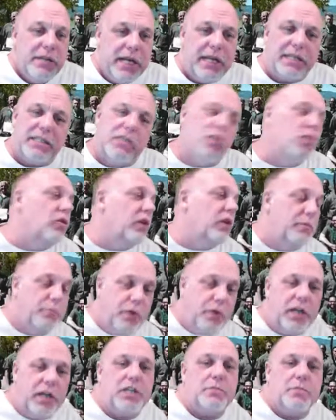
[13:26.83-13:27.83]
That's the only
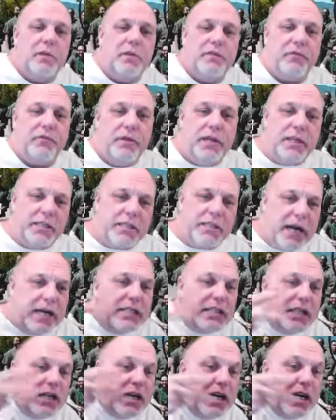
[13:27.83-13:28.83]
punishment for these
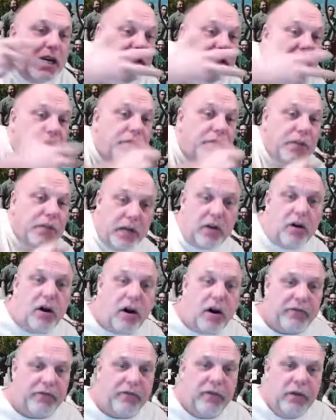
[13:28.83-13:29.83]
guys. Cut the thing
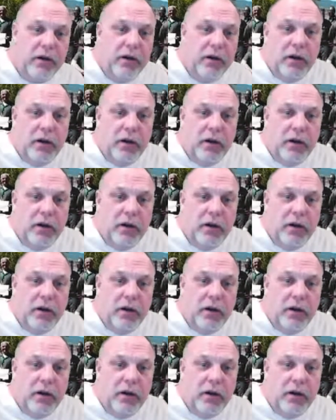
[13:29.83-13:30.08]
off.